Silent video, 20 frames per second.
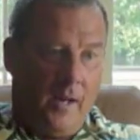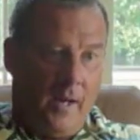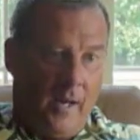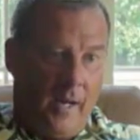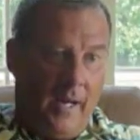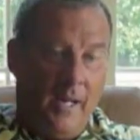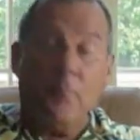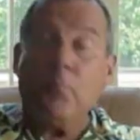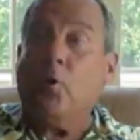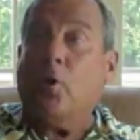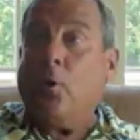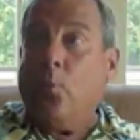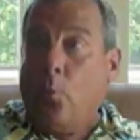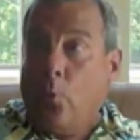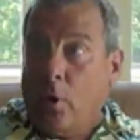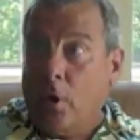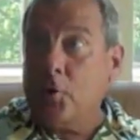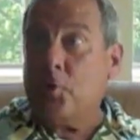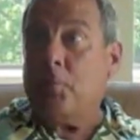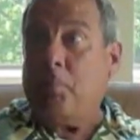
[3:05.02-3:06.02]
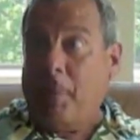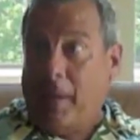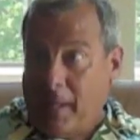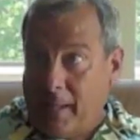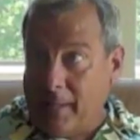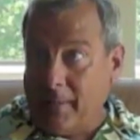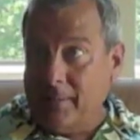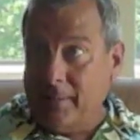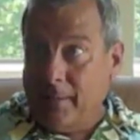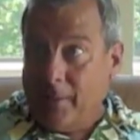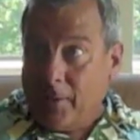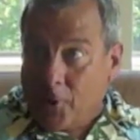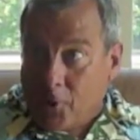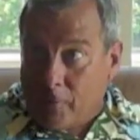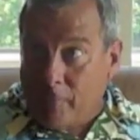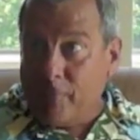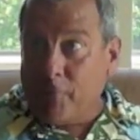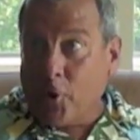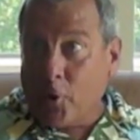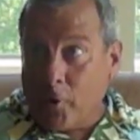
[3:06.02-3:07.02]
I'm going to watch Pat
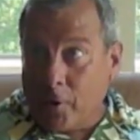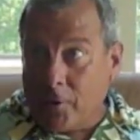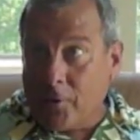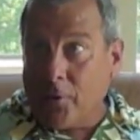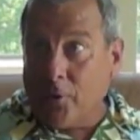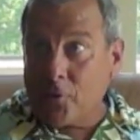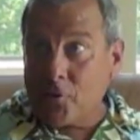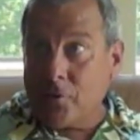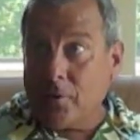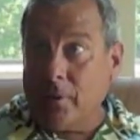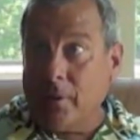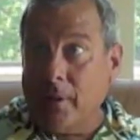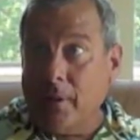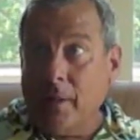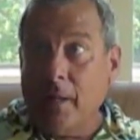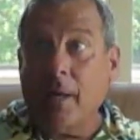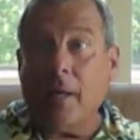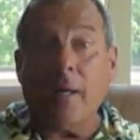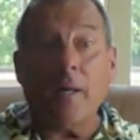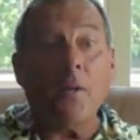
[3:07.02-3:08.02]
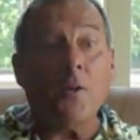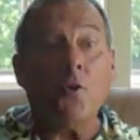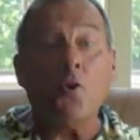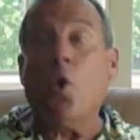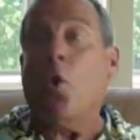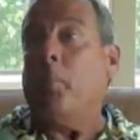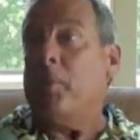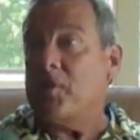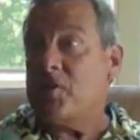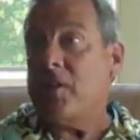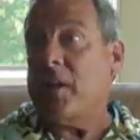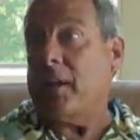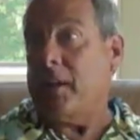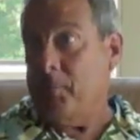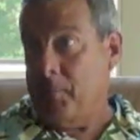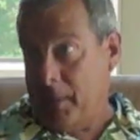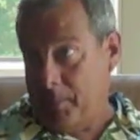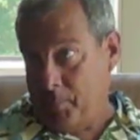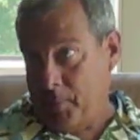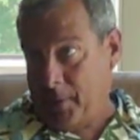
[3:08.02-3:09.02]
very closely. Nobody's taking
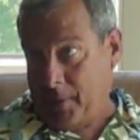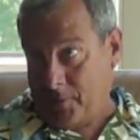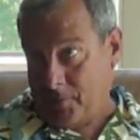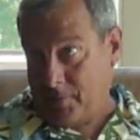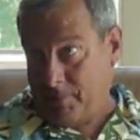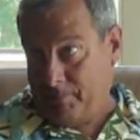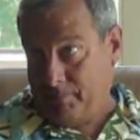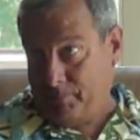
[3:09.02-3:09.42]
my pennies.